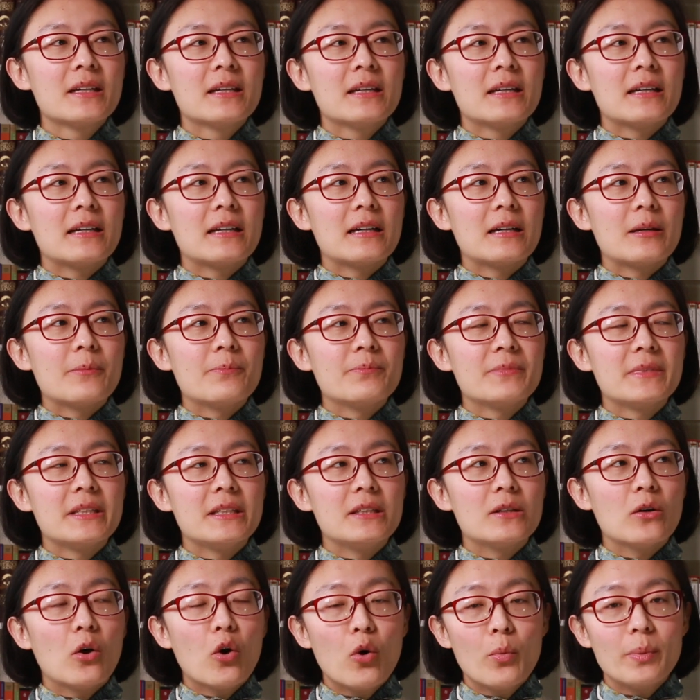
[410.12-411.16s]

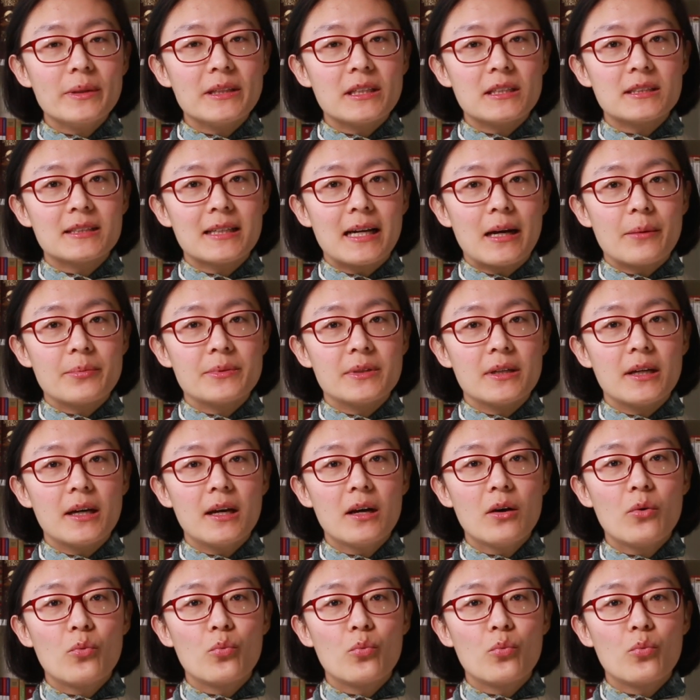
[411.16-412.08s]
The opening chapter,